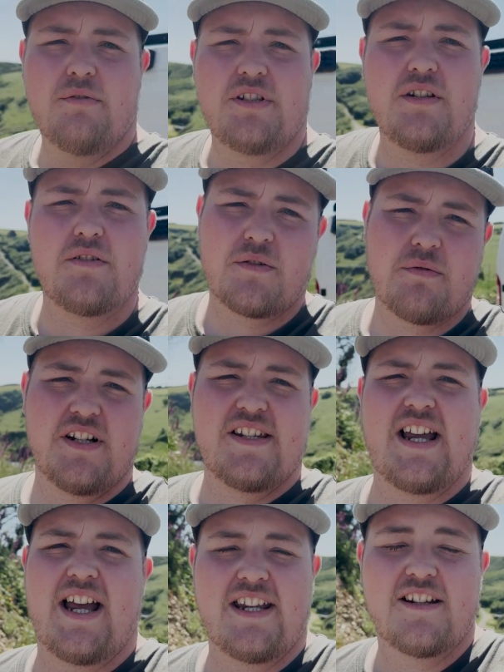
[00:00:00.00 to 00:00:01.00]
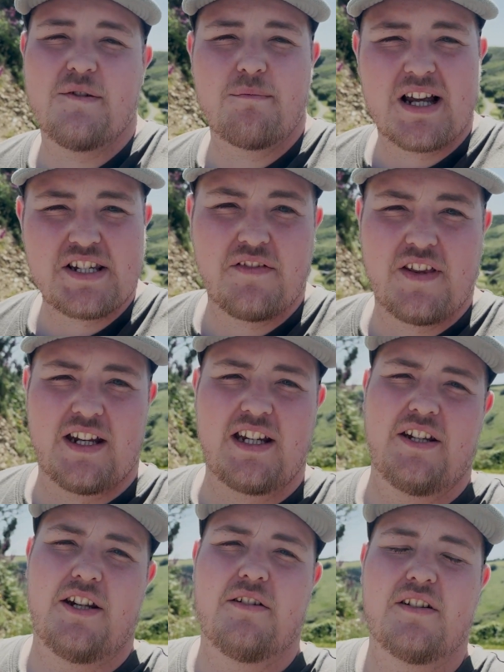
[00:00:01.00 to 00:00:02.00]
We do just want to say a massive thank
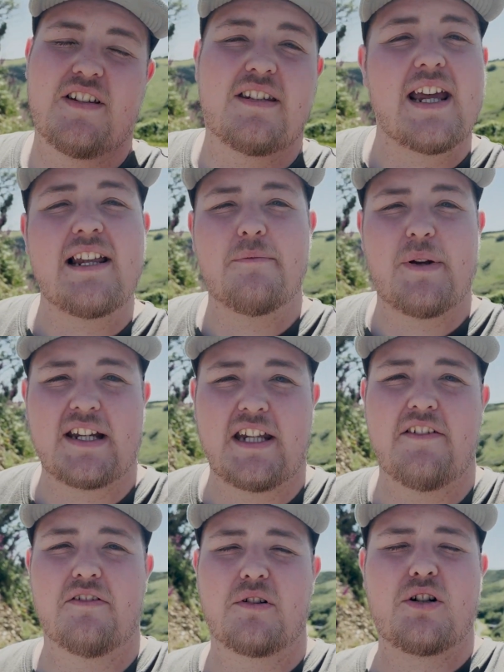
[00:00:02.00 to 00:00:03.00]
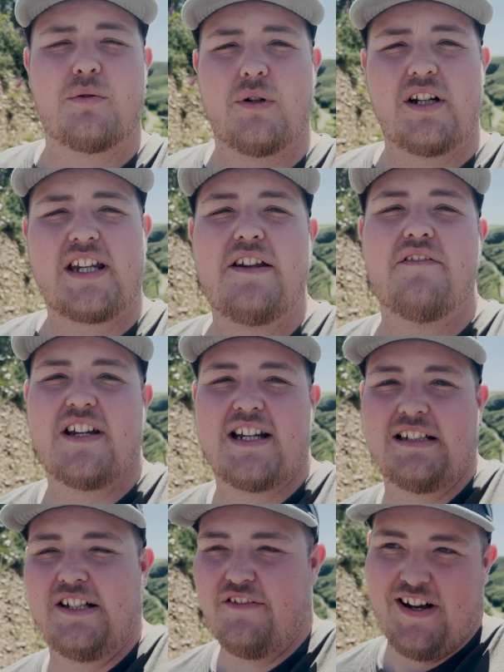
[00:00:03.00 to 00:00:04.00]
you to Dale and Becky from Quirky
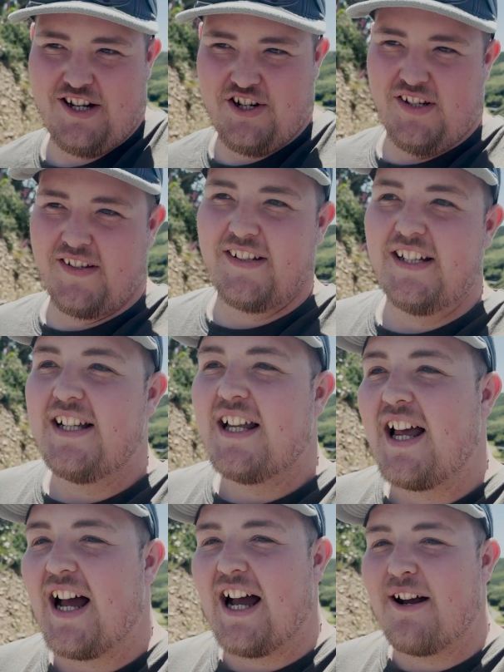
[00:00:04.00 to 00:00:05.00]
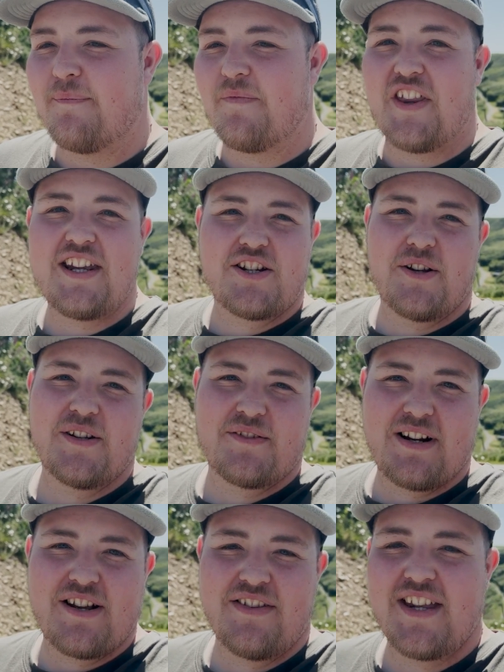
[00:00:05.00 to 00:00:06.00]
Vehicle Adventures. They showed us
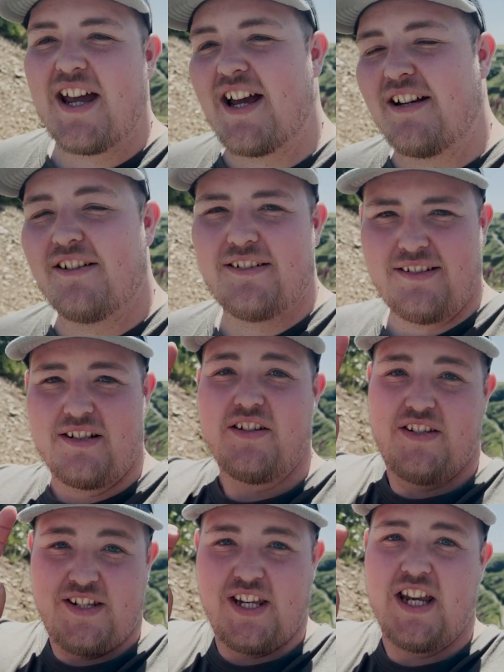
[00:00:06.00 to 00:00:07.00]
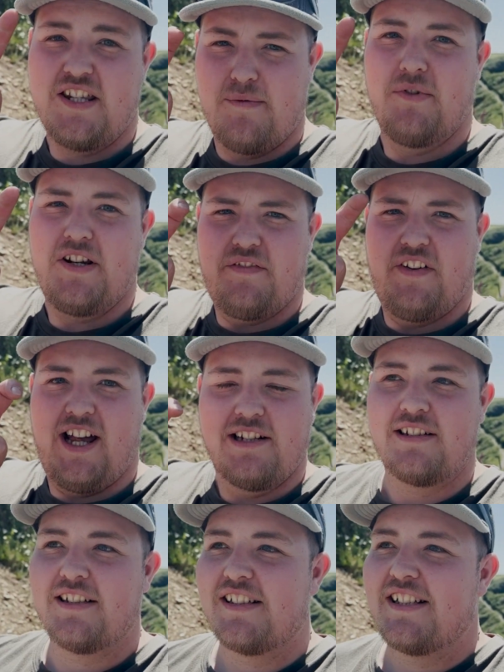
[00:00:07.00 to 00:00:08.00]
around their Sainsbury's van,
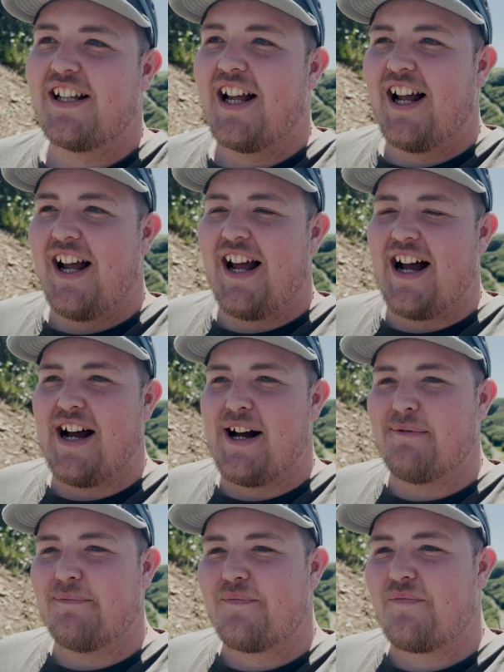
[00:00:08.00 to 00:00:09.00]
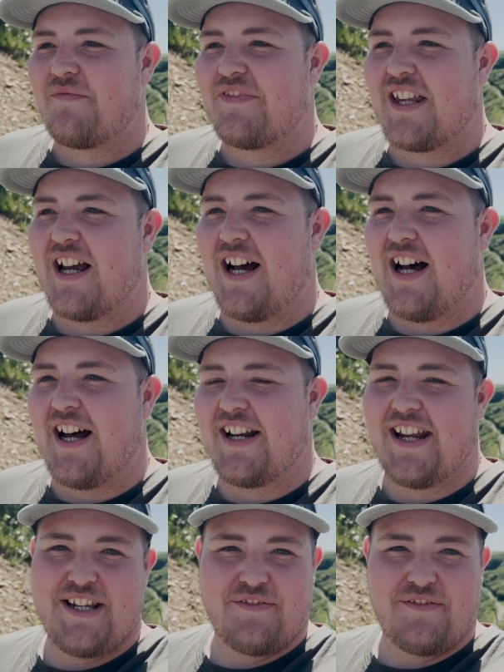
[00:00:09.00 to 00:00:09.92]
and it is